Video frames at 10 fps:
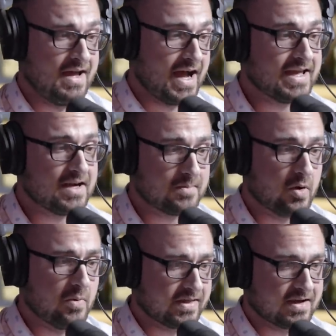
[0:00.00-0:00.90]
I ended up
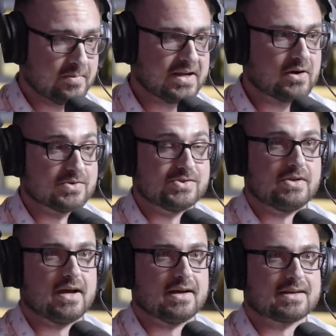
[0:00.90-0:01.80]
going with a company
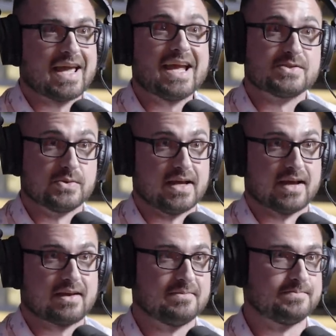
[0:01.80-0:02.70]
called uh,
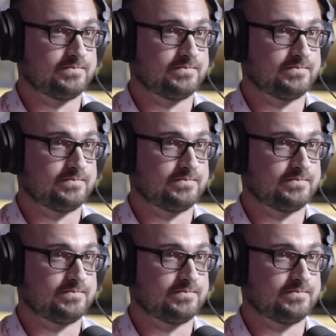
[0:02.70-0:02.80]
Kanzotech.